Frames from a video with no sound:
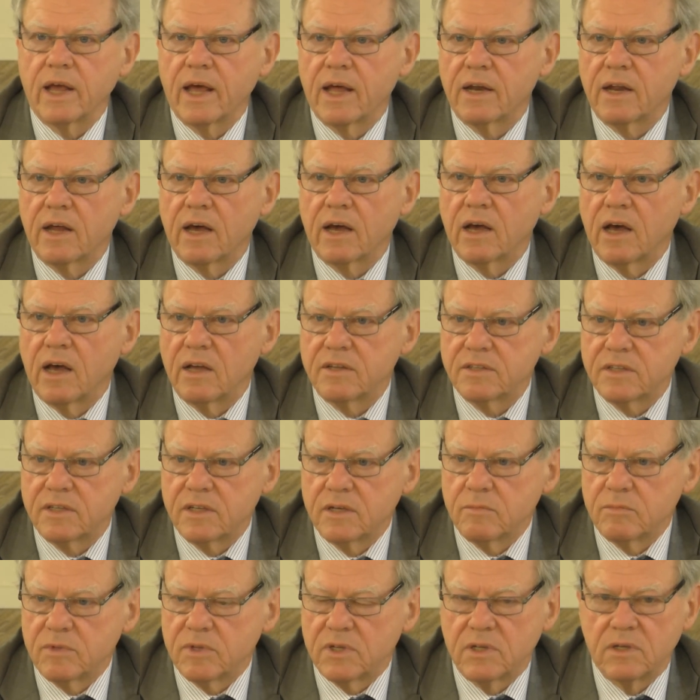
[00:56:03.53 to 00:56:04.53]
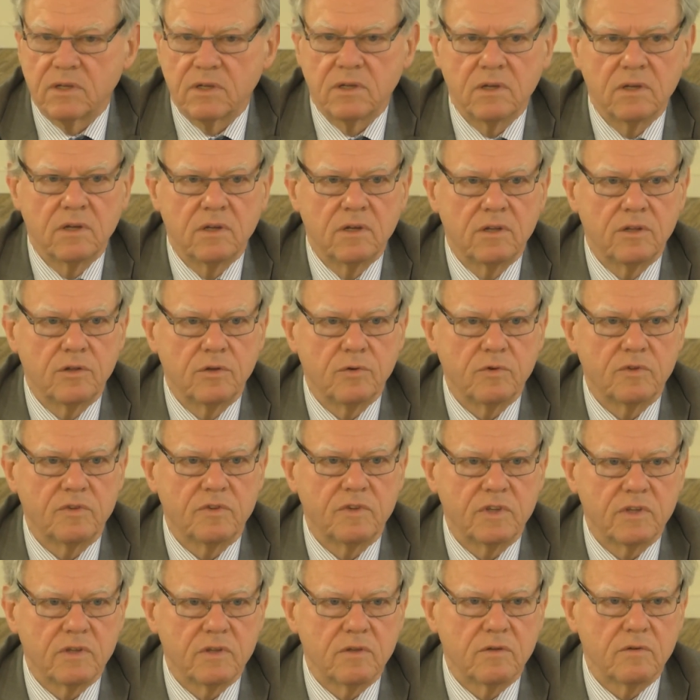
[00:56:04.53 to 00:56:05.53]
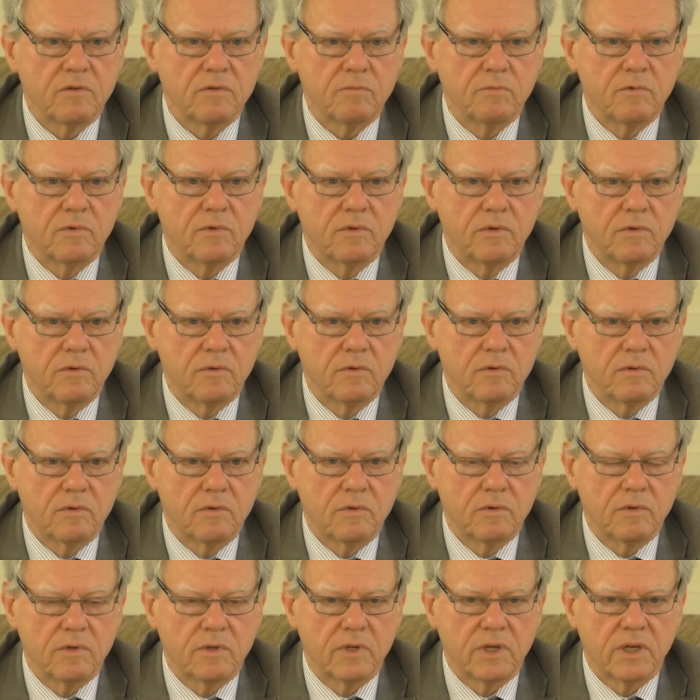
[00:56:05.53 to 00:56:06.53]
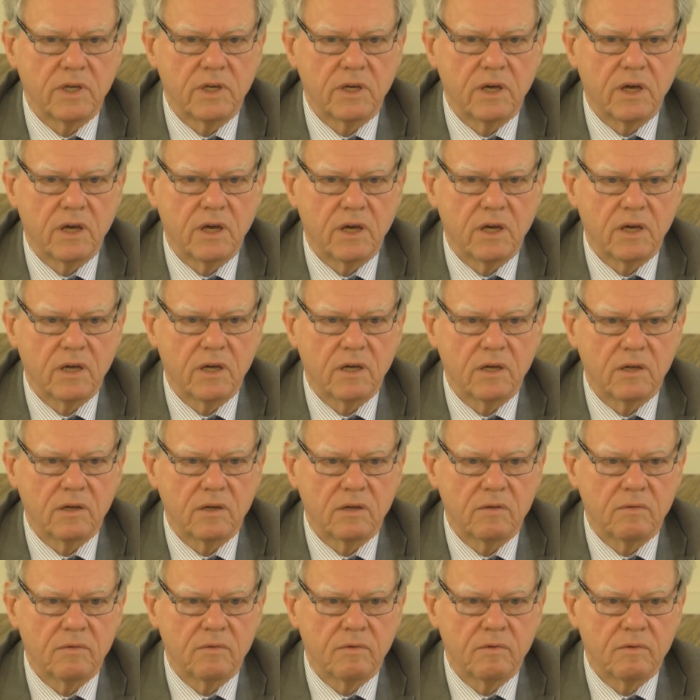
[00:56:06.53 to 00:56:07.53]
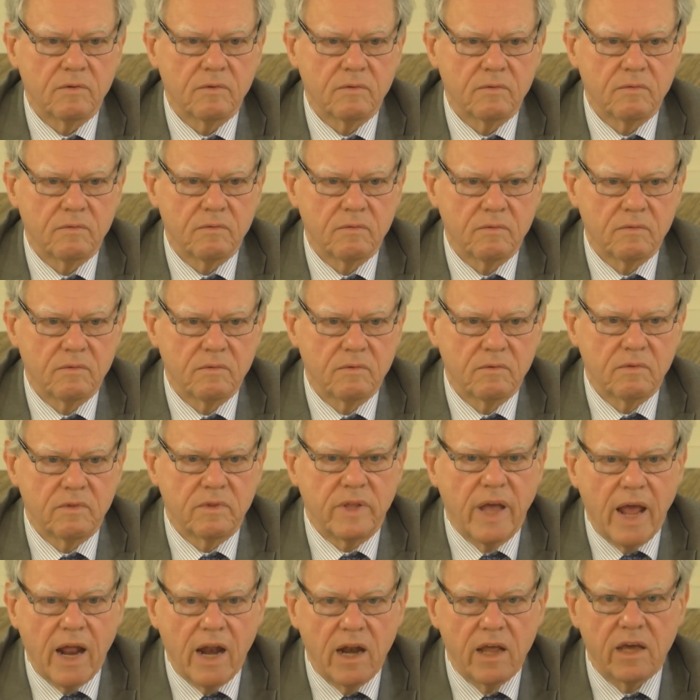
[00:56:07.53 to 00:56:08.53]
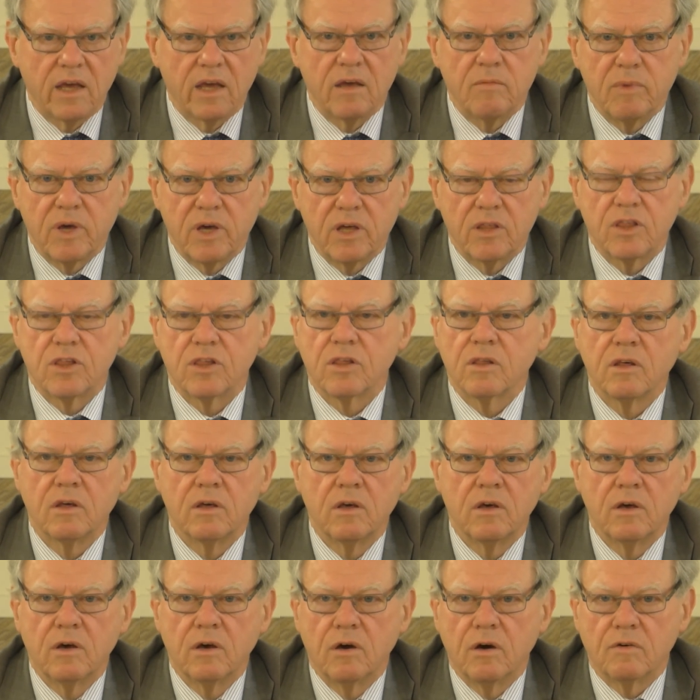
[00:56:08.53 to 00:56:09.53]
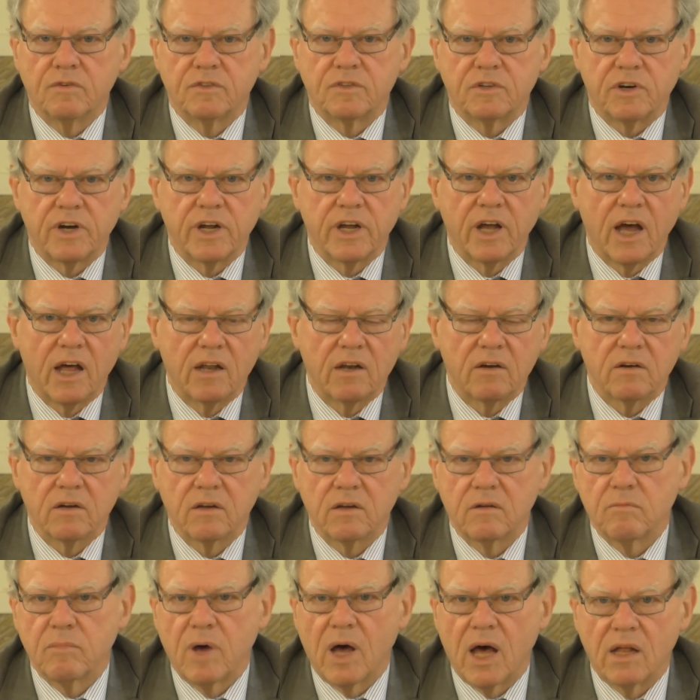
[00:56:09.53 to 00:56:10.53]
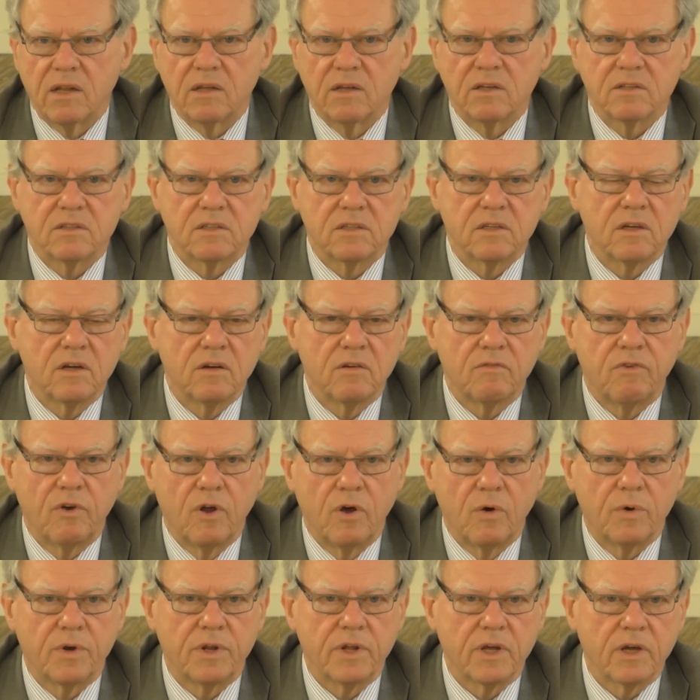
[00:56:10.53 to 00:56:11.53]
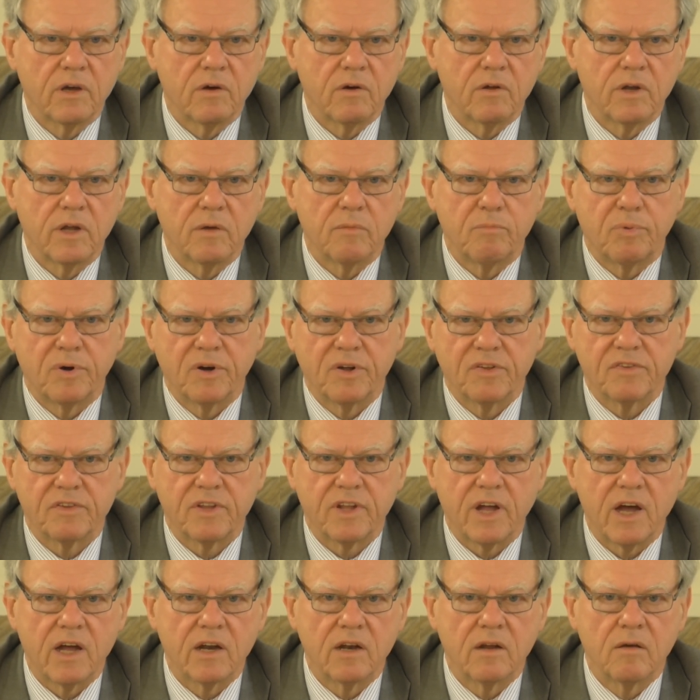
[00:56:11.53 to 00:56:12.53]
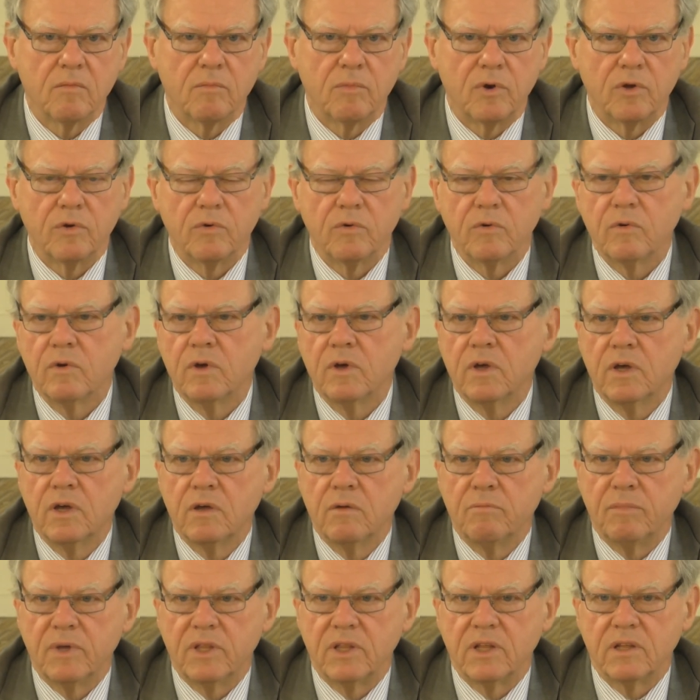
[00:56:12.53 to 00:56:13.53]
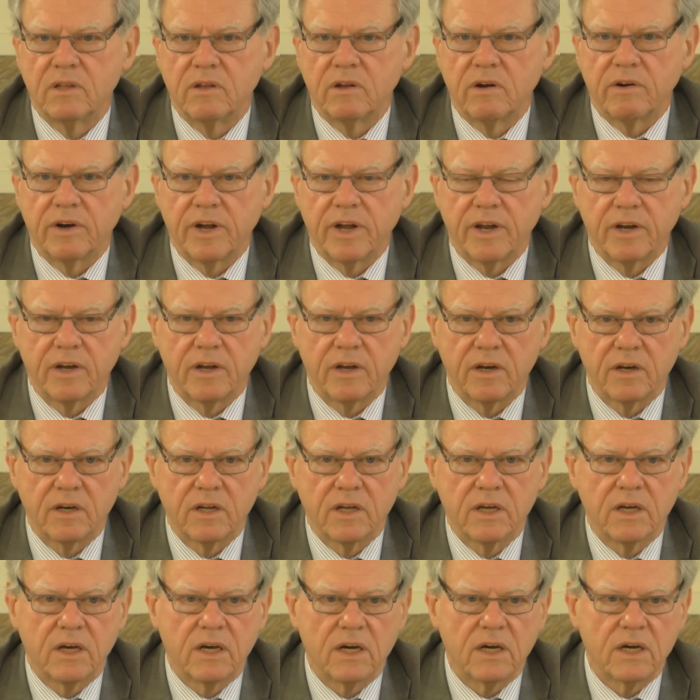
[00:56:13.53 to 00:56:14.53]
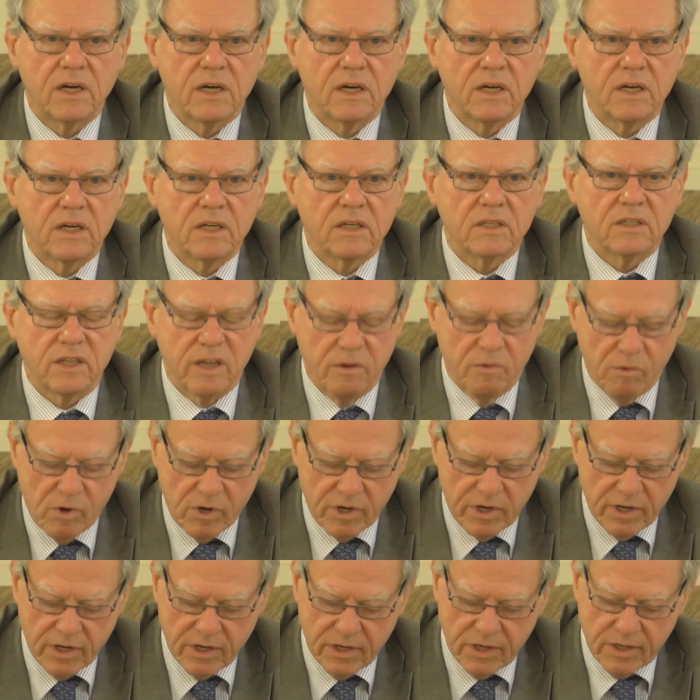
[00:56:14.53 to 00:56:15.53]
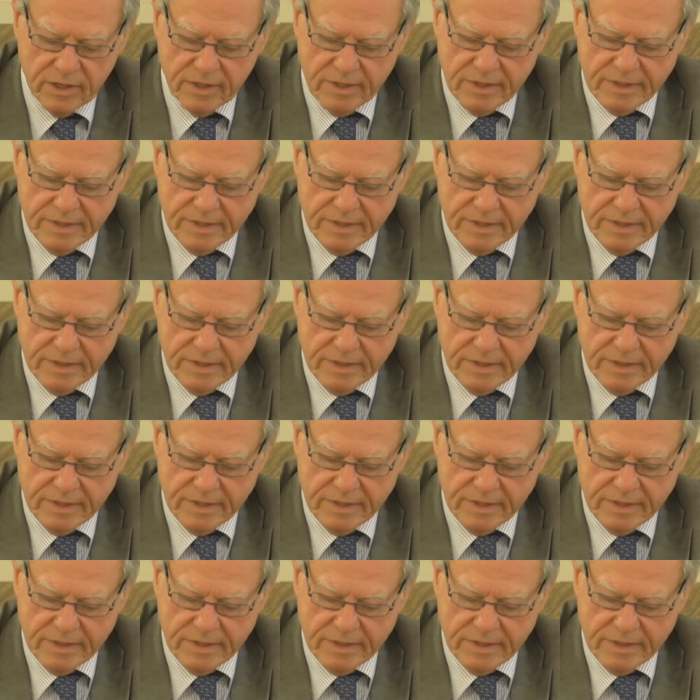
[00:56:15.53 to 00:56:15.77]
get accustomed to the daily image of 300 bodies floating on a pristine blue Mediterranean seawater.